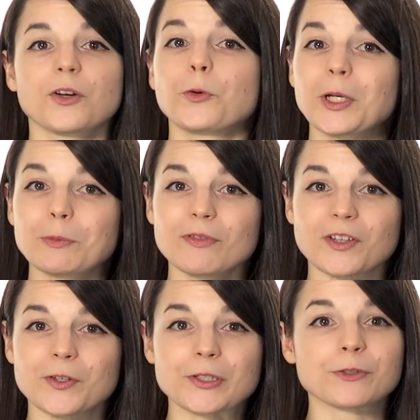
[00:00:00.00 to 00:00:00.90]
Quick
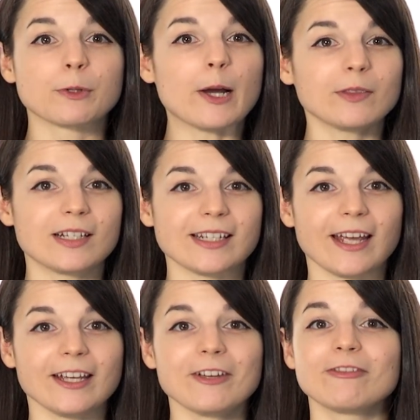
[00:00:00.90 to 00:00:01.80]
reviews throughout the
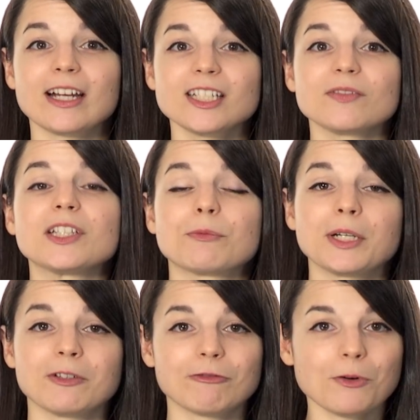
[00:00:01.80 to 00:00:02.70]
day effectively
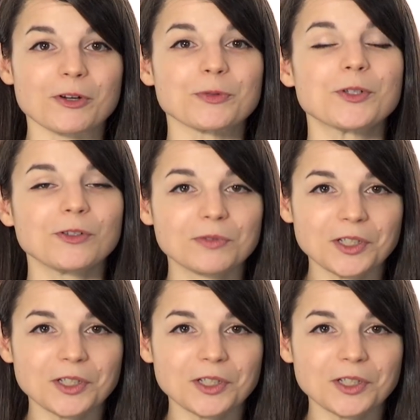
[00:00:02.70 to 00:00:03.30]
reinforce what you've